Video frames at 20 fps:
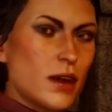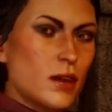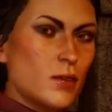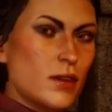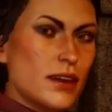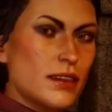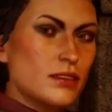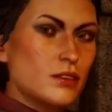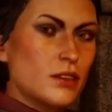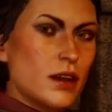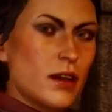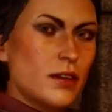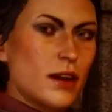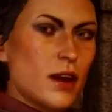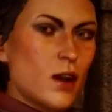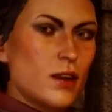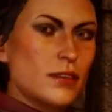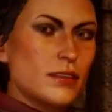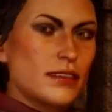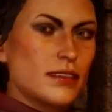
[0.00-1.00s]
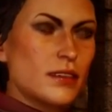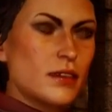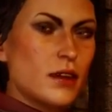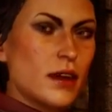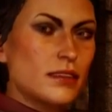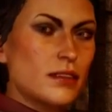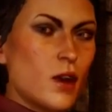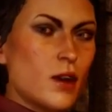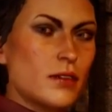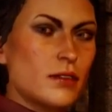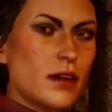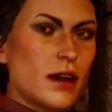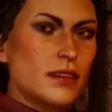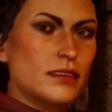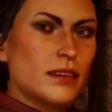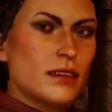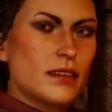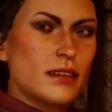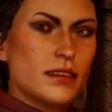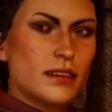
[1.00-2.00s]
to question the Lord Seeker's
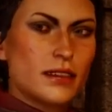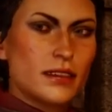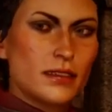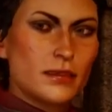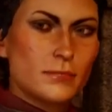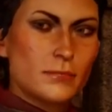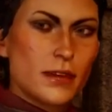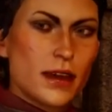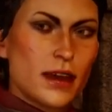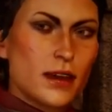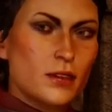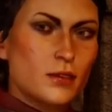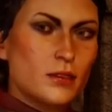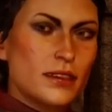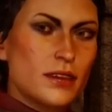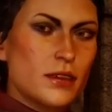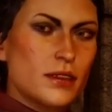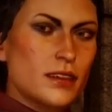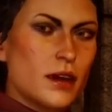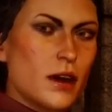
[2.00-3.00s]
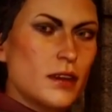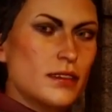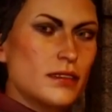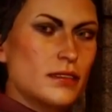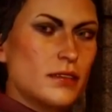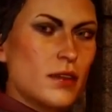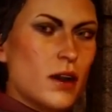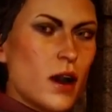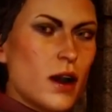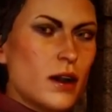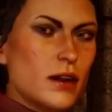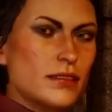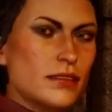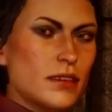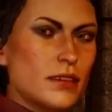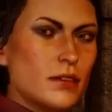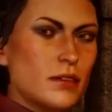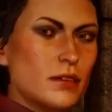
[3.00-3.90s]
orders, he may rethink his stance.